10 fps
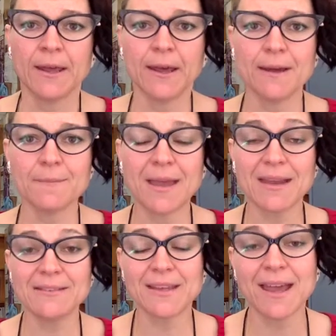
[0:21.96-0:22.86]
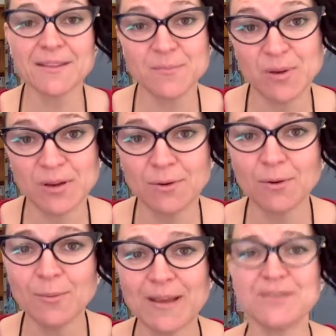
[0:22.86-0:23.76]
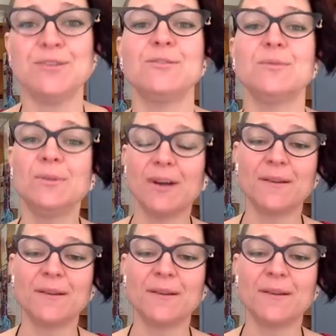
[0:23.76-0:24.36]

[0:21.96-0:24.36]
And as per always usual,